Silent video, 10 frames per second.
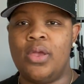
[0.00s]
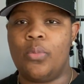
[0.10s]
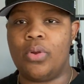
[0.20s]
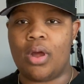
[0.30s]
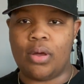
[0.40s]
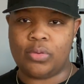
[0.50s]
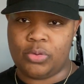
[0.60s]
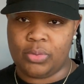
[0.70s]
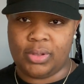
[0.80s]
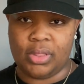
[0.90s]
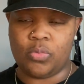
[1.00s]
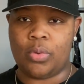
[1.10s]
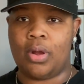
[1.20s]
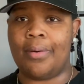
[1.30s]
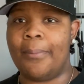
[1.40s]
we're all doing this.
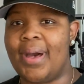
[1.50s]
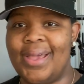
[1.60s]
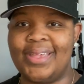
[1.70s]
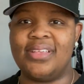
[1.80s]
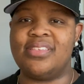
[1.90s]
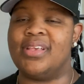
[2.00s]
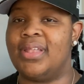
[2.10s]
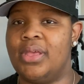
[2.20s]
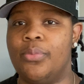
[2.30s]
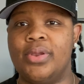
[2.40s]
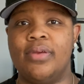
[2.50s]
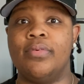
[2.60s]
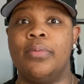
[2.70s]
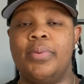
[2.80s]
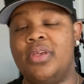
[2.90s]
We're all buying, selling,
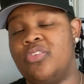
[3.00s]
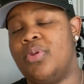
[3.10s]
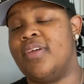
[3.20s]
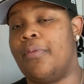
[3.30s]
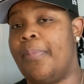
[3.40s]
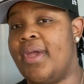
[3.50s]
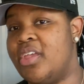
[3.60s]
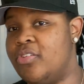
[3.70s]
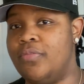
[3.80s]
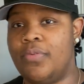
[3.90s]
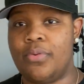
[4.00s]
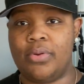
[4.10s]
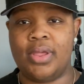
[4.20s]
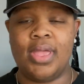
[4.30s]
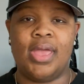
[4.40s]
whatever, because we have a passion for
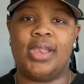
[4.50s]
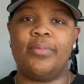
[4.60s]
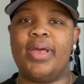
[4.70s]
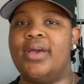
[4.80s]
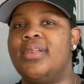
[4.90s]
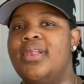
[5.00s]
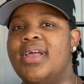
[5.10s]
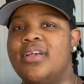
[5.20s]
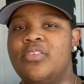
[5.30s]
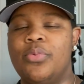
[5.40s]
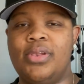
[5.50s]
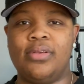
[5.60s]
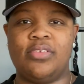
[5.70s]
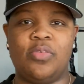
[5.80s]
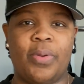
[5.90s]
it. And I'm not going to knock someone
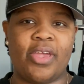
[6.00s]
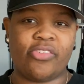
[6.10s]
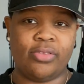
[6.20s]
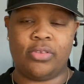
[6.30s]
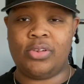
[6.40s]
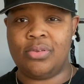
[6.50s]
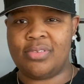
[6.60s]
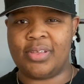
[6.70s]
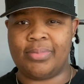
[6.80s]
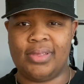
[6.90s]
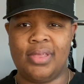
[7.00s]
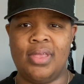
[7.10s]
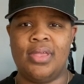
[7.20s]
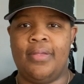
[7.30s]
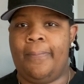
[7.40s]
else's passion to do something
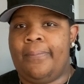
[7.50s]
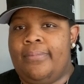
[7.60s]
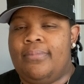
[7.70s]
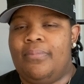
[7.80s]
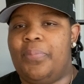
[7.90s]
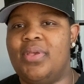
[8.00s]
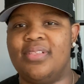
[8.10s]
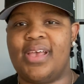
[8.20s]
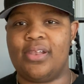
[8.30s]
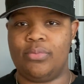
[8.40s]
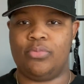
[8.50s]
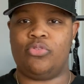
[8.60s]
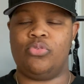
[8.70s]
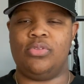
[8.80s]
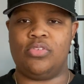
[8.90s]
because I don't
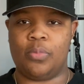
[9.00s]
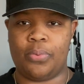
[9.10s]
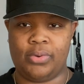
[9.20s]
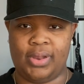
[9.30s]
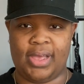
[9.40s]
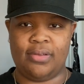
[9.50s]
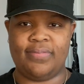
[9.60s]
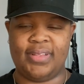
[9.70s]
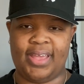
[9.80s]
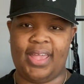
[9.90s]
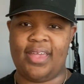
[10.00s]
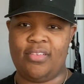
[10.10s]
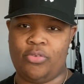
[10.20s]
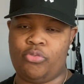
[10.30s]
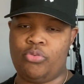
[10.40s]
truly support it. I don't feel like it
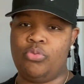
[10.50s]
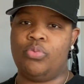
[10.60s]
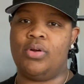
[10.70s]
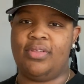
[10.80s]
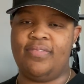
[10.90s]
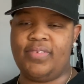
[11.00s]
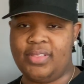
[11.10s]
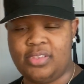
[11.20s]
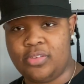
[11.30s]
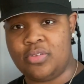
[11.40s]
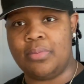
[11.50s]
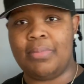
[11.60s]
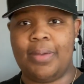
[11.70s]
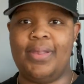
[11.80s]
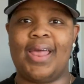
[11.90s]
has a true role in vintage.
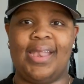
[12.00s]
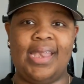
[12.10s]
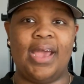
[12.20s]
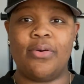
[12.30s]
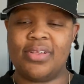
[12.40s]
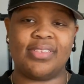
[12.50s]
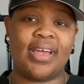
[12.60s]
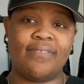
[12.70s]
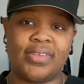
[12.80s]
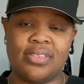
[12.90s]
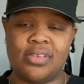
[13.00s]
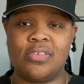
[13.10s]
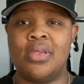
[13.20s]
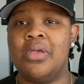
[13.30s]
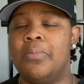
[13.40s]
Maybe not now it's not vintage,
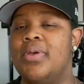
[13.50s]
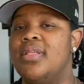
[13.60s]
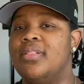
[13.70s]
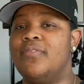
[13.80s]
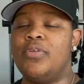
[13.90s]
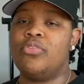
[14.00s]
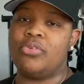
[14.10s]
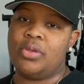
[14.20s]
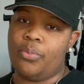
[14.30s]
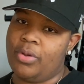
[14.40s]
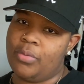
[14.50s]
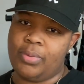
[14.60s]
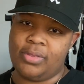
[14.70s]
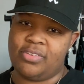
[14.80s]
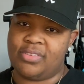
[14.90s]
but in the future it will
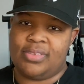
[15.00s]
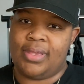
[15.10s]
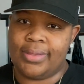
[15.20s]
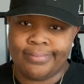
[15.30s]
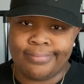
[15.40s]
be, just like